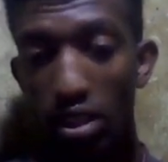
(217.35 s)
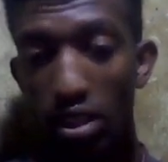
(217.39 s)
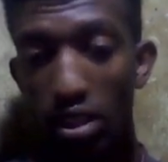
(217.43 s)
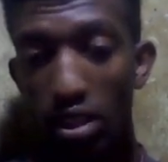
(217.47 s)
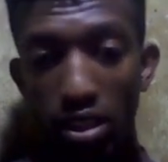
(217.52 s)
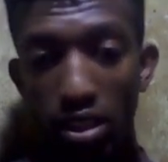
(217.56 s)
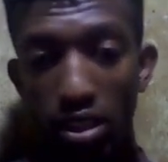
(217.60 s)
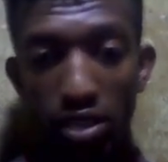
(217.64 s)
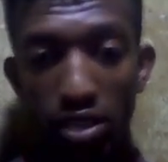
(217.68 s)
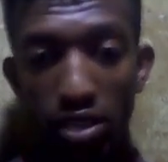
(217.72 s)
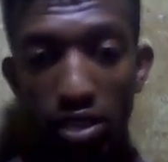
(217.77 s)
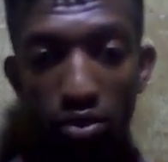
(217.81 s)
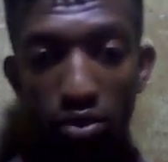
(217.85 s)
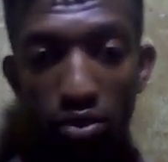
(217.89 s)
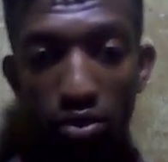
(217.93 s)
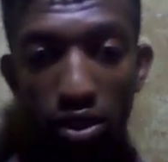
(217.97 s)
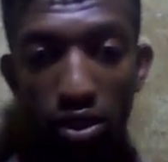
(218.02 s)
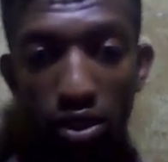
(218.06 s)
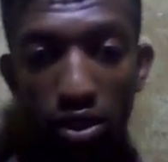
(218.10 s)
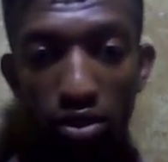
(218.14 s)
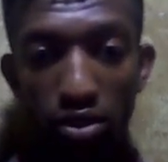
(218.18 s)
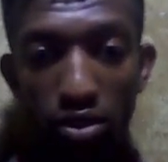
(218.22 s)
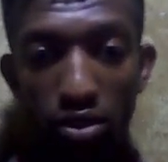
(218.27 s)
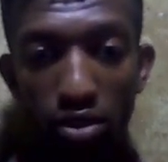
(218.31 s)
And
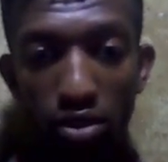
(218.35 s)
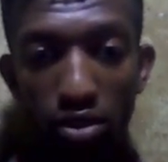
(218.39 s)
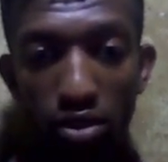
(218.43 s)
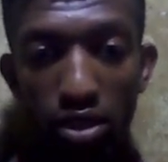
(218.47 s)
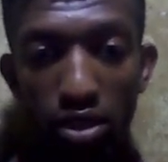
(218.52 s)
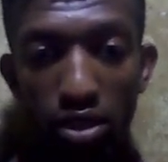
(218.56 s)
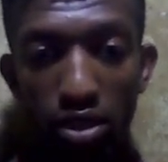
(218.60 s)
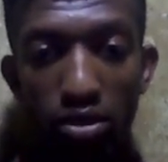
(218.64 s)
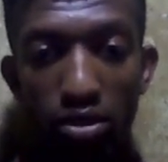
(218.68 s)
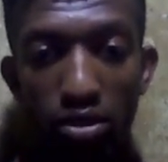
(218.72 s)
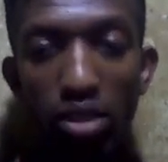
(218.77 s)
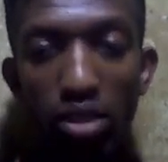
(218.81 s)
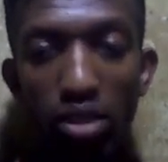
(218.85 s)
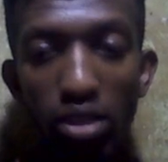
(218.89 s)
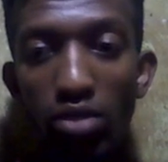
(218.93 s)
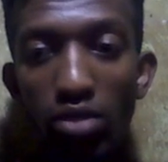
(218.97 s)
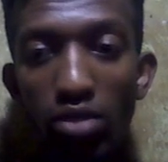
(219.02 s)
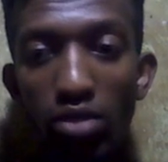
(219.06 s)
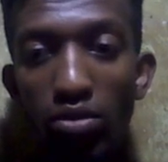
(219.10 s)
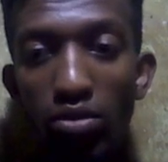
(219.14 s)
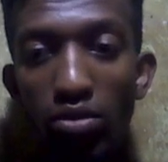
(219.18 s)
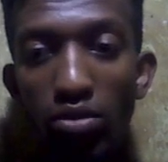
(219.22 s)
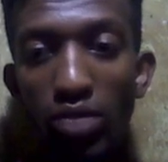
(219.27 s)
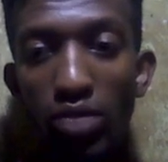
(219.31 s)
when you actually
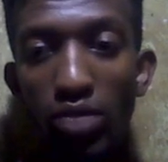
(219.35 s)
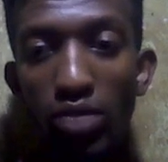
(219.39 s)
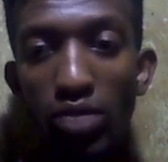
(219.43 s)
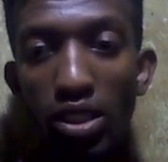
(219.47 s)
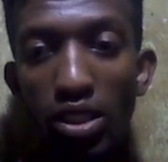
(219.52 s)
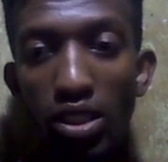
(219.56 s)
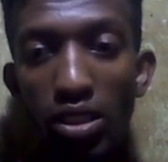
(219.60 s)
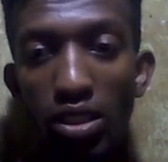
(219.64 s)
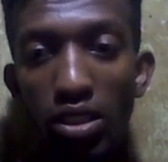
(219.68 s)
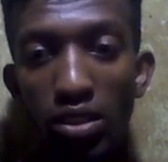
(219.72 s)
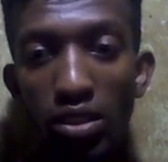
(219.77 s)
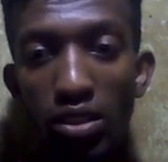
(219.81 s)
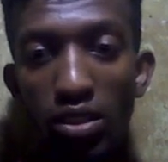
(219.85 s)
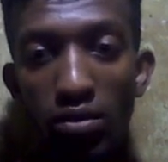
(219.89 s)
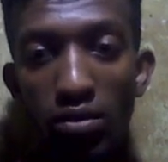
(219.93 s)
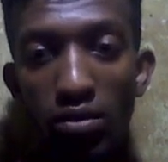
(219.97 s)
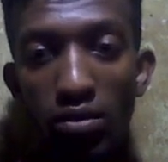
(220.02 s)
zoom in,